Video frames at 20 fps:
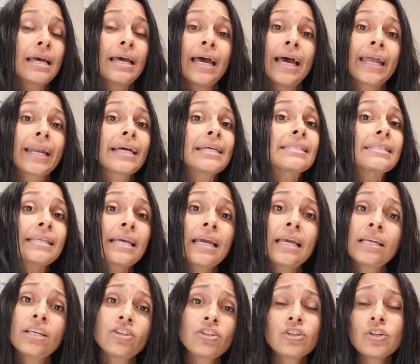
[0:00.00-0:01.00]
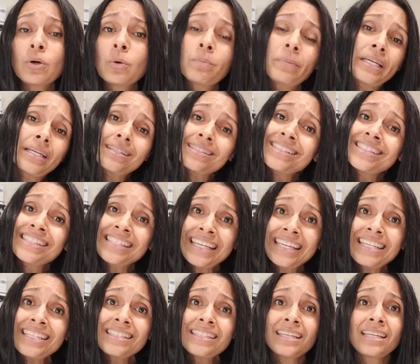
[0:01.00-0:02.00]
And I say, because it's
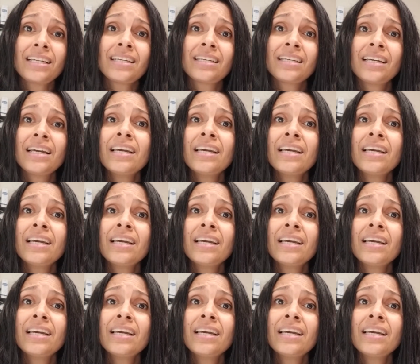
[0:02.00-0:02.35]
easy.